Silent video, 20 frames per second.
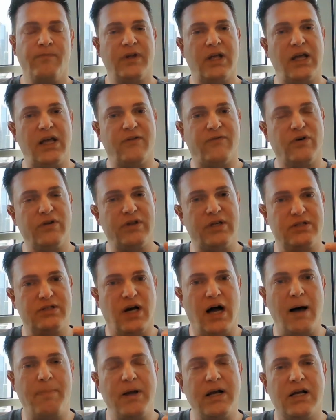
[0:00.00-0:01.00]
And for the
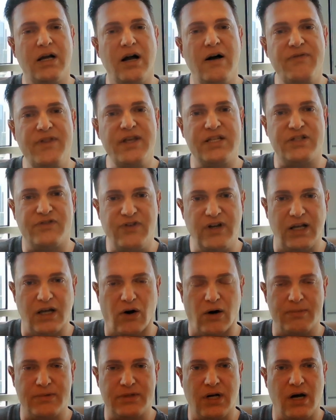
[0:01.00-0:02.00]
topic of this
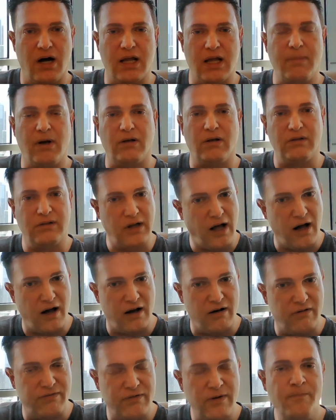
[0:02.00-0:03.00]
video, I'm talking about
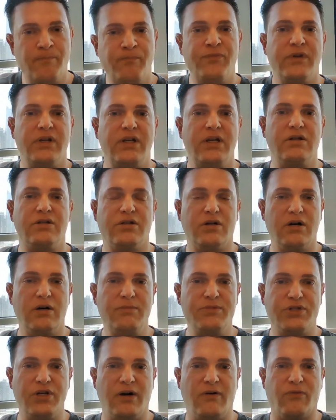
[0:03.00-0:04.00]
love in
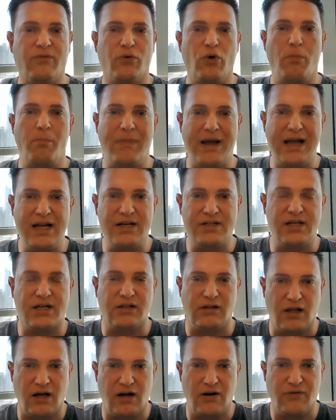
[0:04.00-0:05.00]
terms of
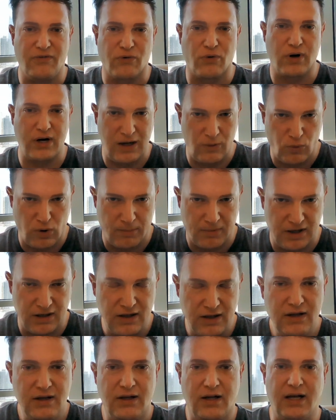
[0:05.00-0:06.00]
romantic love for a woman.
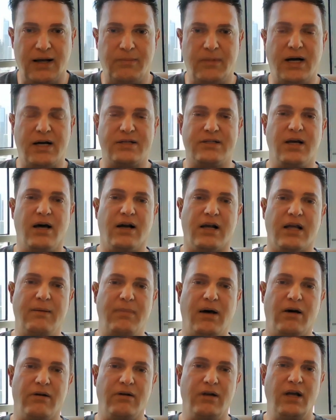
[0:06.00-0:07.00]
I am not talking
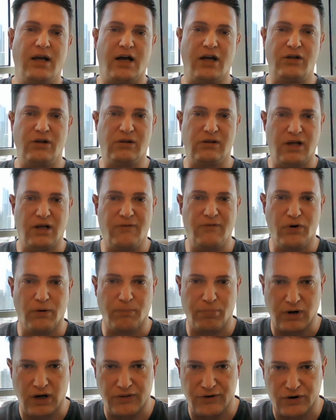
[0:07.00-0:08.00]
about how you love your
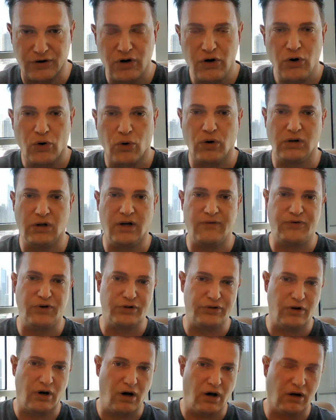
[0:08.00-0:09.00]
brother or love your
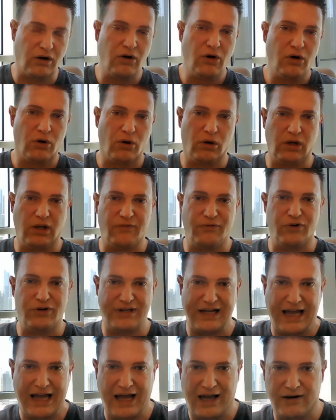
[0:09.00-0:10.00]
dog or love your
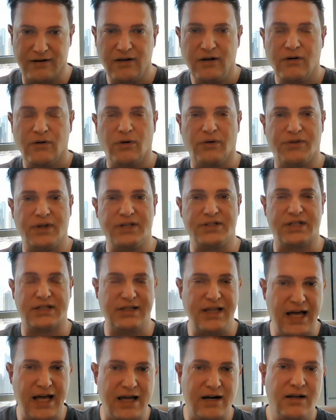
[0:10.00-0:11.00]
dad or things like
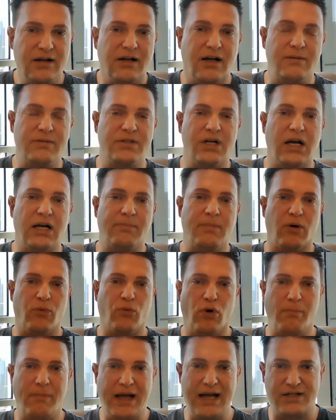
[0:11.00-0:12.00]
that. I'm talking about
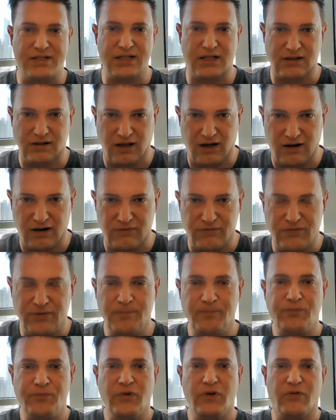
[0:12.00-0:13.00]
romantic love
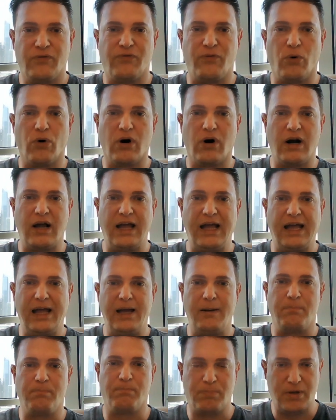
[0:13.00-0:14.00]
for
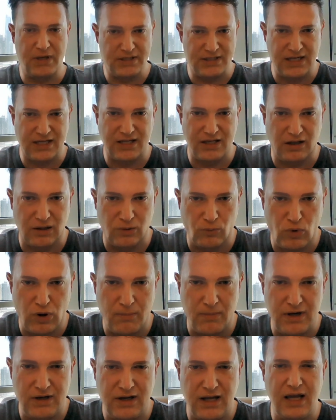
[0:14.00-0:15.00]
a particular
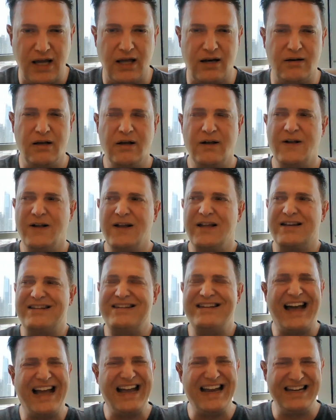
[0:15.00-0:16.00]
woman, and
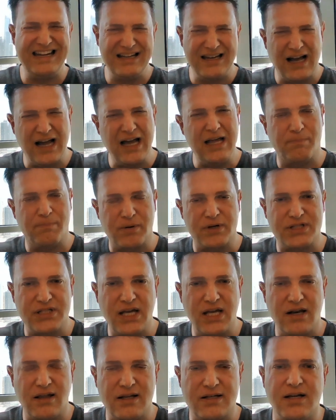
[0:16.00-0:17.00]

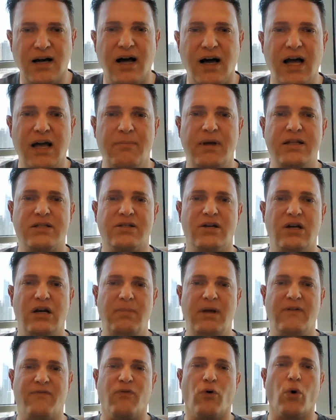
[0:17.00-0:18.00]
99% of the time it's going to
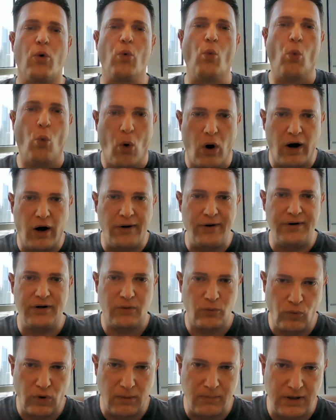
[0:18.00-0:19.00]
be for
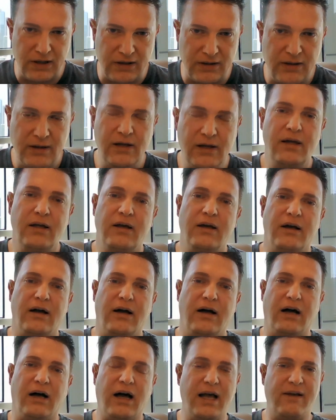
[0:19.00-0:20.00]
one woman.
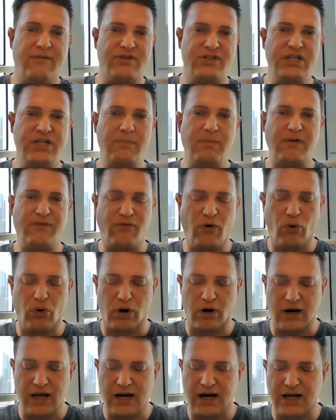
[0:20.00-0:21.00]
I have said
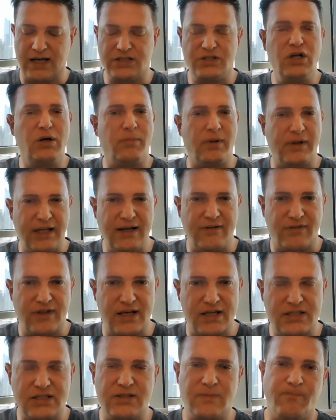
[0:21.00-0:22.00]
before, and I still believe
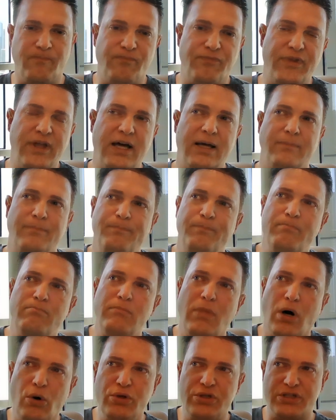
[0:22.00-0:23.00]
this, that
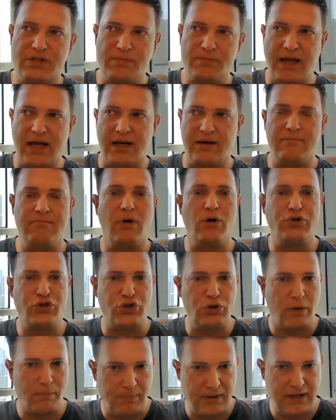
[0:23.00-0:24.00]
most men, most
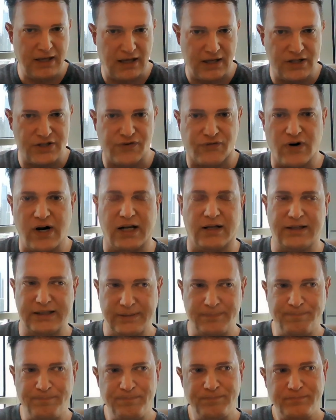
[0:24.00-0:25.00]
human beings, frankly,